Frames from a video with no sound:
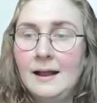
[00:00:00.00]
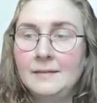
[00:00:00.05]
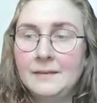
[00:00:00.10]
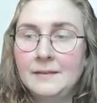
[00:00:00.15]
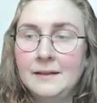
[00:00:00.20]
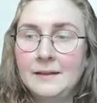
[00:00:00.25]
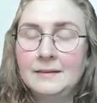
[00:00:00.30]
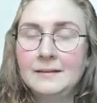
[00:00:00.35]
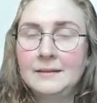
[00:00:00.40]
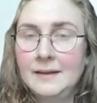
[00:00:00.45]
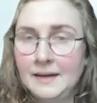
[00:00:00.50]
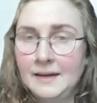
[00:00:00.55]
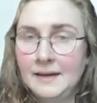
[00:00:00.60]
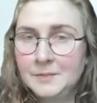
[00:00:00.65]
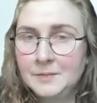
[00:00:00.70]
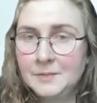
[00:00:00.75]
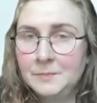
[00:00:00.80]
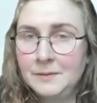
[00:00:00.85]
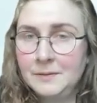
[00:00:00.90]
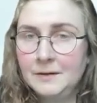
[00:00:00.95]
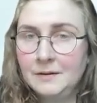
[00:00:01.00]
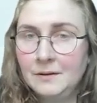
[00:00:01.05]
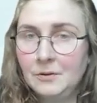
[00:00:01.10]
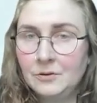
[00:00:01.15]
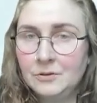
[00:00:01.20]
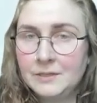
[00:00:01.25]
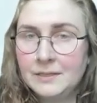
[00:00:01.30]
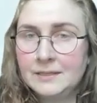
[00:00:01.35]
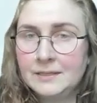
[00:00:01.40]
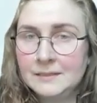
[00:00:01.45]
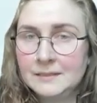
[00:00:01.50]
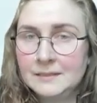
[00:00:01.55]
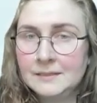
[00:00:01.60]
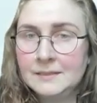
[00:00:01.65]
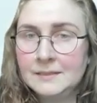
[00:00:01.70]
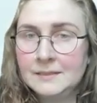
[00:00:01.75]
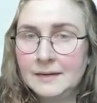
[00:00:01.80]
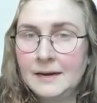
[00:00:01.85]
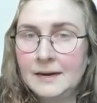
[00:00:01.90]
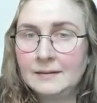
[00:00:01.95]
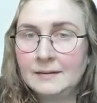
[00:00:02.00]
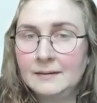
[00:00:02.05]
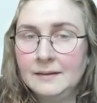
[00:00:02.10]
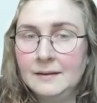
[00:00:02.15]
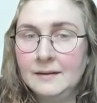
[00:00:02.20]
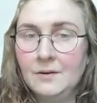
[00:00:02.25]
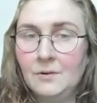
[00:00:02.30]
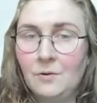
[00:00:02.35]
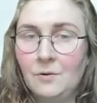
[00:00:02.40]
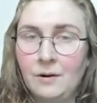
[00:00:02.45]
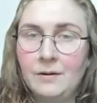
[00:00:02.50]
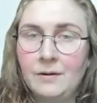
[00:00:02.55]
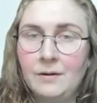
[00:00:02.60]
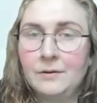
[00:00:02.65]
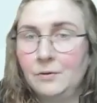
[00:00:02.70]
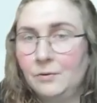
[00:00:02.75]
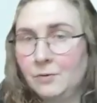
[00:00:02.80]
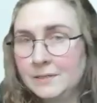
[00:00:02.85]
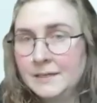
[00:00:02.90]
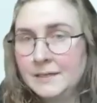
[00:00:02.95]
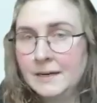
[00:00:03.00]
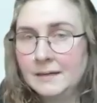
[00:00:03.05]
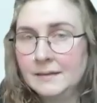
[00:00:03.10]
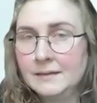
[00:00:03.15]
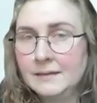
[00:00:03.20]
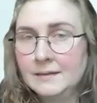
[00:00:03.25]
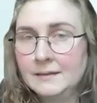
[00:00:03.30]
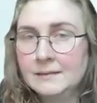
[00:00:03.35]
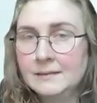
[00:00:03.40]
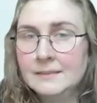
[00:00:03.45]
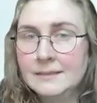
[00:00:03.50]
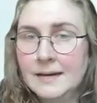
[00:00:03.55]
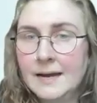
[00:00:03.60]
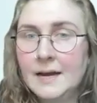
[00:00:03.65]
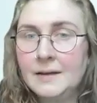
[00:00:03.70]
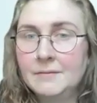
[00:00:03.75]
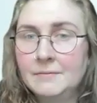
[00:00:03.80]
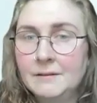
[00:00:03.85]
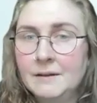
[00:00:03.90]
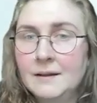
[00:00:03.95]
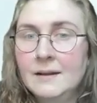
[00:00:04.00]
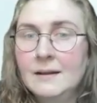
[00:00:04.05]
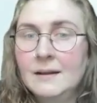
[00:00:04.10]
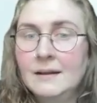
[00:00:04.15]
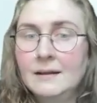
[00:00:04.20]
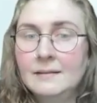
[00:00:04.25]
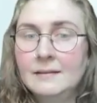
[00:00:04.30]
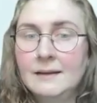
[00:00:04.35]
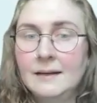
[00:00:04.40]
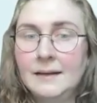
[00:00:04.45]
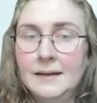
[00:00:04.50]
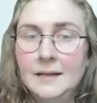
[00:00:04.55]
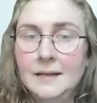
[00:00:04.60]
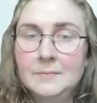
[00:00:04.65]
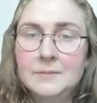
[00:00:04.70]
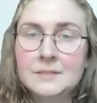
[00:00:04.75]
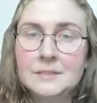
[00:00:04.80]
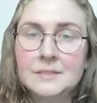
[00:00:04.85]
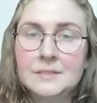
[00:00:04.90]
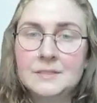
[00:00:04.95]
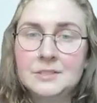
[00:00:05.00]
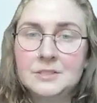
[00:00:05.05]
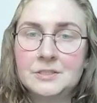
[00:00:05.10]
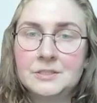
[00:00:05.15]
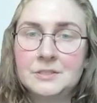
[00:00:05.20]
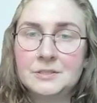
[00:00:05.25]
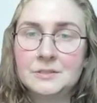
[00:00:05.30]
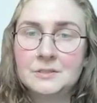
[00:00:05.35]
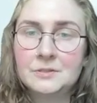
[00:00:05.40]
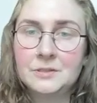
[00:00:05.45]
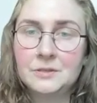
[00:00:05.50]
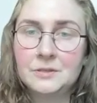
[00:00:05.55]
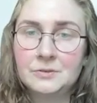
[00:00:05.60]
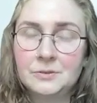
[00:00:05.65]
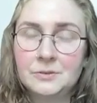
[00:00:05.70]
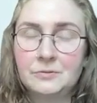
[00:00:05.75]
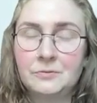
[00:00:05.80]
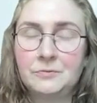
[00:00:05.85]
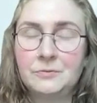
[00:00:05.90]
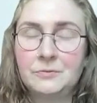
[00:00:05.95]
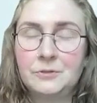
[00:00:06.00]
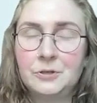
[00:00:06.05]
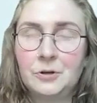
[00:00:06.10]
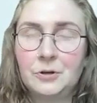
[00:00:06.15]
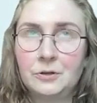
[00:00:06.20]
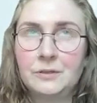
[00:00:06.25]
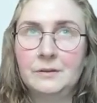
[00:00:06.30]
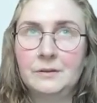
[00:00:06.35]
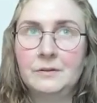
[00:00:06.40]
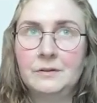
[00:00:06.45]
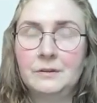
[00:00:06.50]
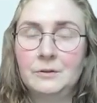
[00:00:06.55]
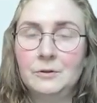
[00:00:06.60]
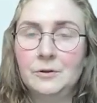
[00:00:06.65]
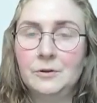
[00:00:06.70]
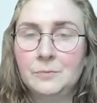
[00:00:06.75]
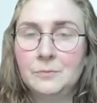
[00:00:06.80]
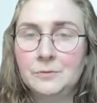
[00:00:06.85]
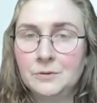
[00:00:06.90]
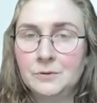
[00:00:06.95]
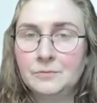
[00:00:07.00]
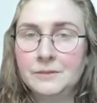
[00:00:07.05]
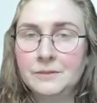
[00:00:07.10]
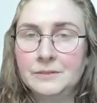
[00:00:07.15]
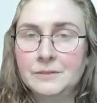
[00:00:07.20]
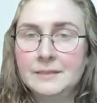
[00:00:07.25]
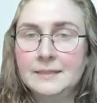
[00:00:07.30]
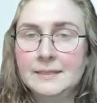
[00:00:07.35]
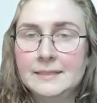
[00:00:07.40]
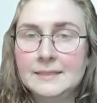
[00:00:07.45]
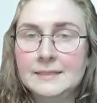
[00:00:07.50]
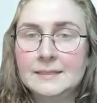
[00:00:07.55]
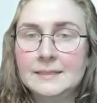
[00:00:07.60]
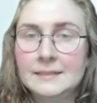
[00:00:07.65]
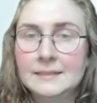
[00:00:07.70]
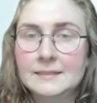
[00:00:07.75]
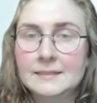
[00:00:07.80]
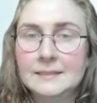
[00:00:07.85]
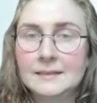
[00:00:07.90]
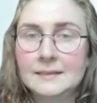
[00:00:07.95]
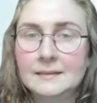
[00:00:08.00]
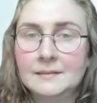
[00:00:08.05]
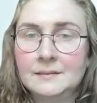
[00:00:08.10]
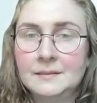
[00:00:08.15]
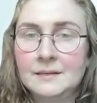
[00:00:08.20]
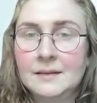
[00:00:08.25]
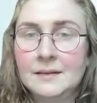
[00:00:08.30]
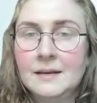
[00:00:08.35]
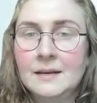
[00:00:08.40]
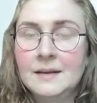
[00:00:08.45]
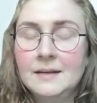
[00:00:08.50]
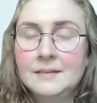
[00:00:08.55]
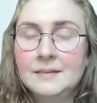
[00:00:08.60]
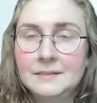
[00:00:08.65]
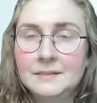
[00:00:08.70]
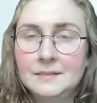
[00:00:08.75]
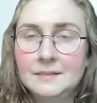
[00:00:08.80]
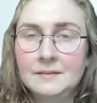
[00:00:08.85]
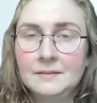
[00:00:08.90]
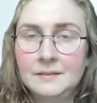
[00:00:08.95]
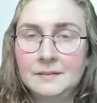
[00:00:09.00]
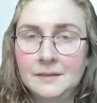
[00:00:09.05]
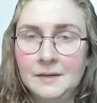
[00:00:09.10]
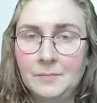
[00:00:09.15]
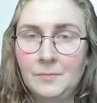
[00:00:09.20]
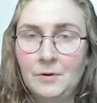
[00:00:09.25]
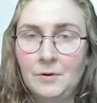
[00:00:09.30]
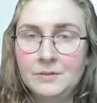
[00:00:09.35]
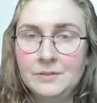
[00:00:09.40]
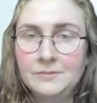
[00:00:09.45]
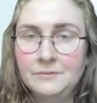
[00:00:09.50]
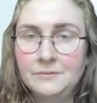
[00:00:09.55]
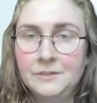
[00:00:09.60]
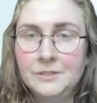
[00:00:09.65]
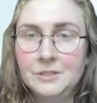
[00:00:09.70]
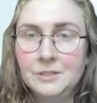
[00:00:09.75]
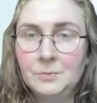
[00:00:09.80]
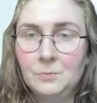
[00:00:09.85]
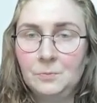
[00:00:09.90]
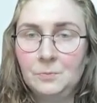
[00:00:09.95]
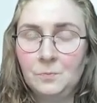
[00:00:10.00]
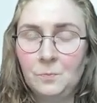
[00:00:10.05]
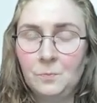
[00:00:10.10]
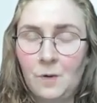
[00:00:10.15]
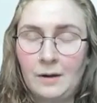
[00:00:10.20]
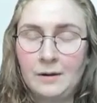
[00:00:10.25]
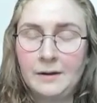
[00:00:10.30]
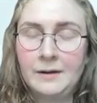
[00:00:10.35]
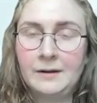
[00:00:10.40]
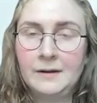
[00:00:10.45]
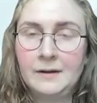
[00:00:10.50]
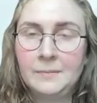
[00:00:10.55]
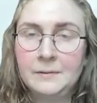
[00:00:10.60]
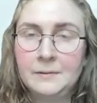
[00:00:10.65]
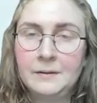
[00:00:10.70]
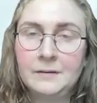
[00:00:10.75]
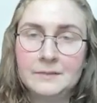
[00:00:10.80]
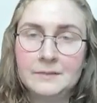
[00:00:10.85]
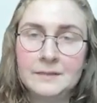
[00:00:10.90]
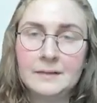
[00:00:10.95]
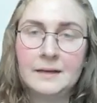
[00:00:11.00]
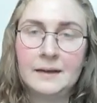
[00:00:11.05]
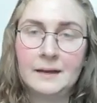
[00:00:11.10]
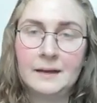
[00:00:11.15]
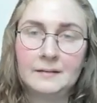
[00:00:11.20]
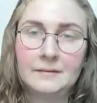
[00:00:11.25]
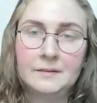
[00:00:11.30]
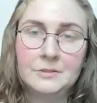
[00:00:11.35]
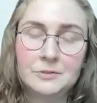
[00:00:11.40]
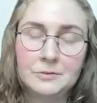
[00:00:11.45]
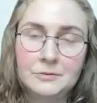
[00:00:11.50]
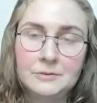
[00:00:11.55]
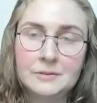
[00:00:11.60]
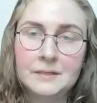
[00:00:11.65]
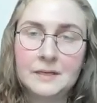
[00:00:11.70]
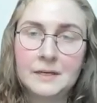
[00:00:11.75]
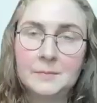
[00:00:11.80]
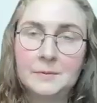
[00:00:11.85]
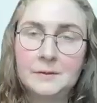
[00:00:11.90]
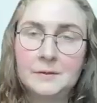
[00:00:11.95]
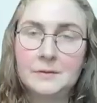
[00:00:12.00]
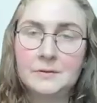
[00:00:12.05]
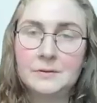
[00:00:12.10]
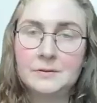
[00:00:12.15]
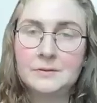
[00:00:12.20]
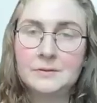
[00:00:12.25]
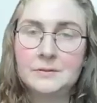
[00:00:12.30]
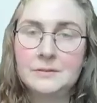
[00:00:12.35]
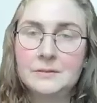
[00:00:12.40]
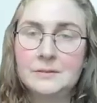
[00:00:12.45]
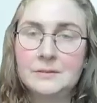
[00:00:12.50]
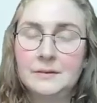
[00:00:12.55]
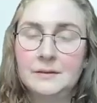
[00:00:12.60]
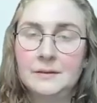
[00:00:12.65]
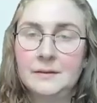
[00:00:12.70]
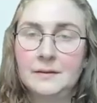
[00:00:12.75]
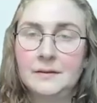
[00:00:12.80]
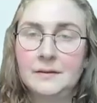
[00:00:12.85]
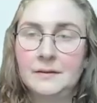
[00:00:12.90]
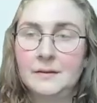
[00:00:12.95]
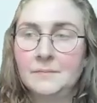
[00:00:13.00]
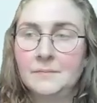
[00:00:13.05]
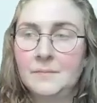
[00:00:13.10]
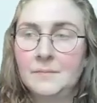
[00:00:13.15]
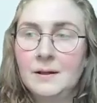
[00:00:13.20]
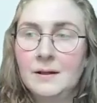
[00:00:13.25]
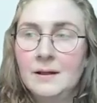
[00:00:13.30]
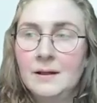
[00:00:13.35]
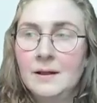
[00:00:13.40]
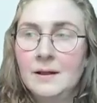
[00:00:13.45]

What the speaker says: And then the ISP contacts us directly, or your technical staff. That helps us just sort of shorten the loops of the delistings and deal in the most efficient manner, because again, the tools can be used, the